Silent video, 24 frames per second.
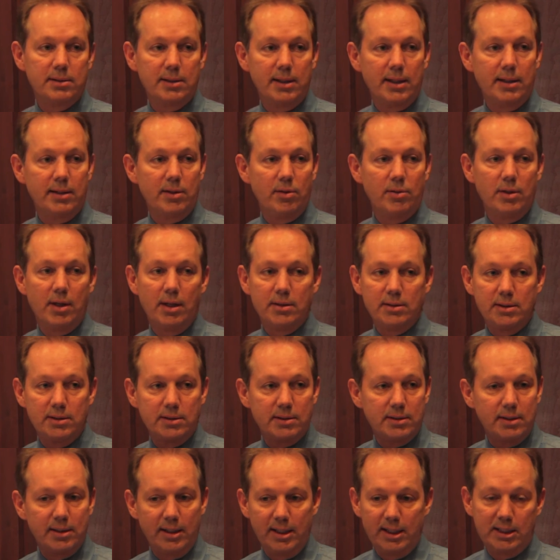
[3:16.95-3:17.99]
and they're not
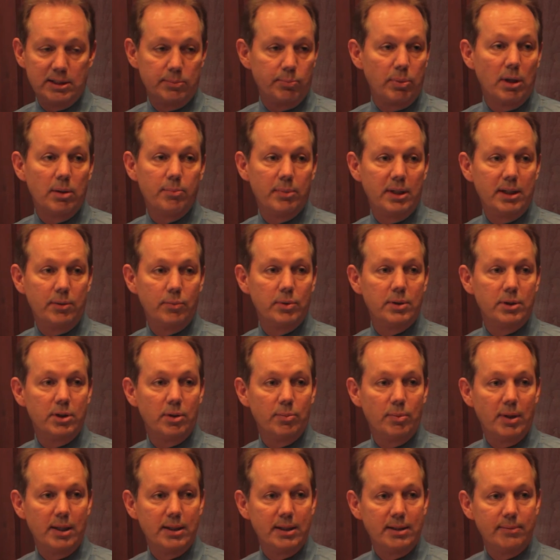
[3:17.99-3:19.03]
just experimenting with your
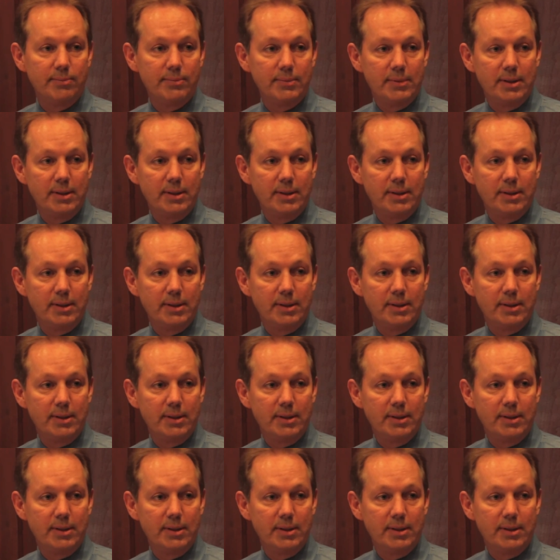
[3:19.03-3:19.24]
money.